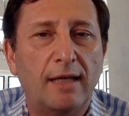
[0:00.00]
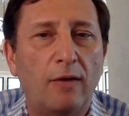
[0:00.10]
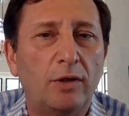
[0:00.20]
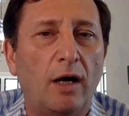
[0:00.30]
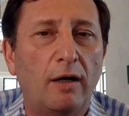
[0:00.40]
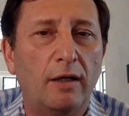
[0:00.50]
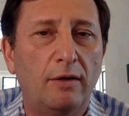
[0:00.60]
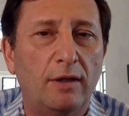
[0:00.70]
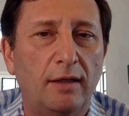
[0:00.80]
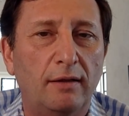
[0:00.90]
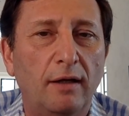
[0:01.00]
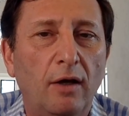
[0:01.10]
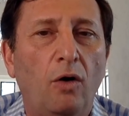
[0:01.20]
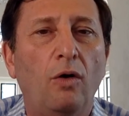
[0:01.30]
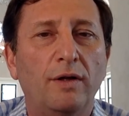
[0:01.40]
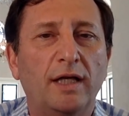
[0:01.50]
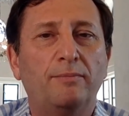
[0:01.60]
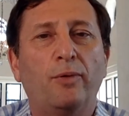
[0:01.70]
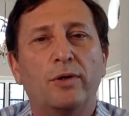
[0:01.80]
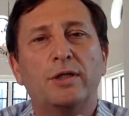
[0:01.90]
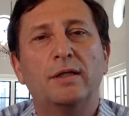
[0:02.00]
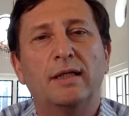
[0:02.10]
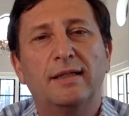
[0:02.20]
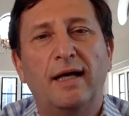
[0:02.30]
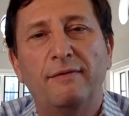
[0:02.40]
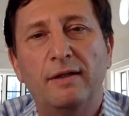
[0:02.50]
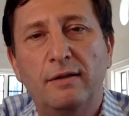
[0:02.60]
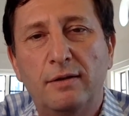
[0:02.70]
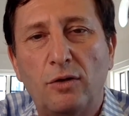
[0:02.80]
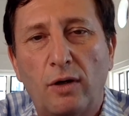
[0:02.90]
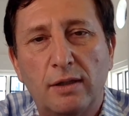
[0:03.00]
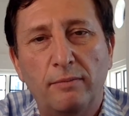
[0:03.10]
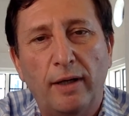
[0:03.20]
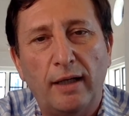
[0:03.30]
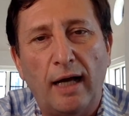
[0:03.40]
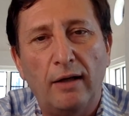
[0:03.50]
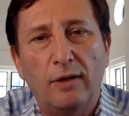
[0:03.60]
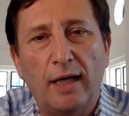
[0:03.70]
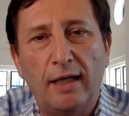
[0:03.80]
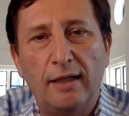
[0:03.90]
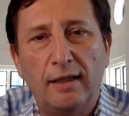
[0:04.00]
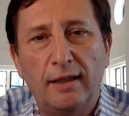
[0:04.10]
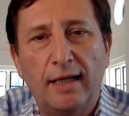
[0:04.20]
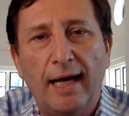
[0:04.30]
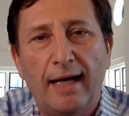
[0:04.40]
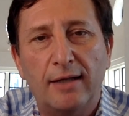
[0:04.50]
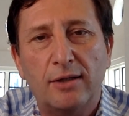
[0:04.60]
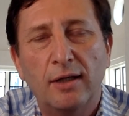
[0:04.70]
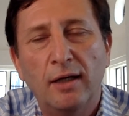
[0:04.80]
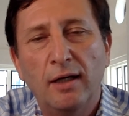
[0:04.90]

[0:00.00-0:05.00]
So I would argue that all that portion that David talks about allocating in cash,